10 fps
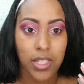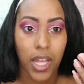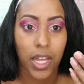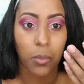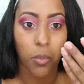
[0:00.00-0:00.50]

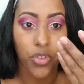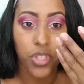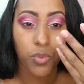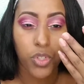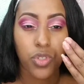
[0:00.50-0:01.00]
like most
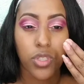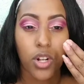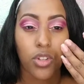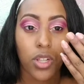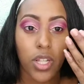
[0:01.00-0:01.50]
of what you did
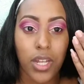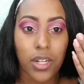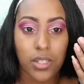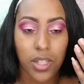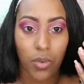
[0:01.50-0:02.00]
on your lid
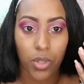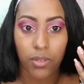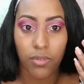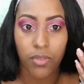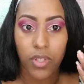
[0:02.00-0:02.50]
is not
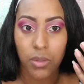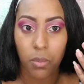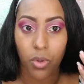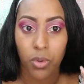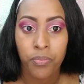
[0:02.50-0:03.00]
really
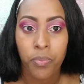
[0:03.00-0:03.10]
visible.